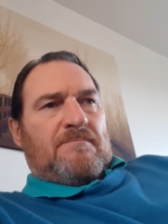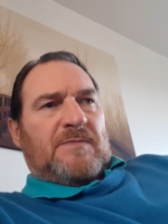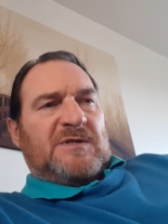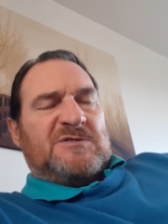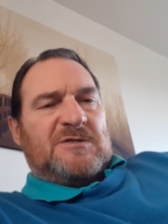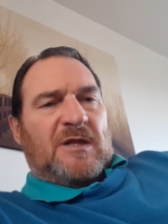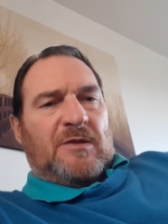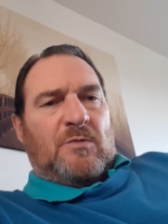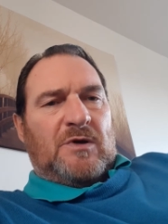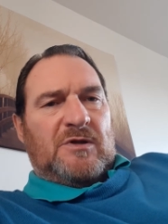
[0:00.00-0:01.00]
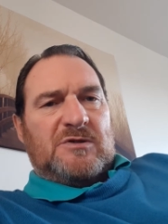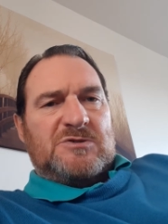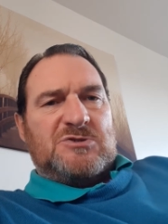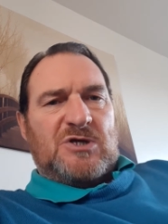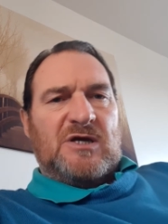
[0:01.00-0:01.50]
he said that the world has
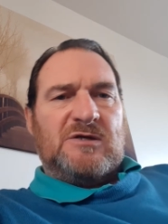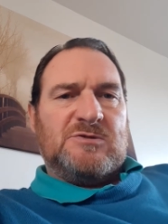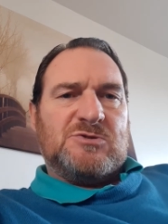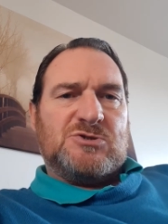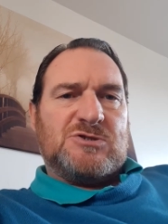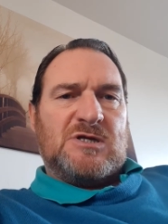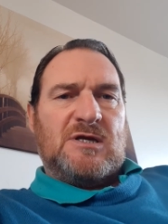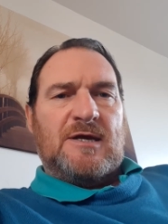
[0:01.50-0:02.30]
changed.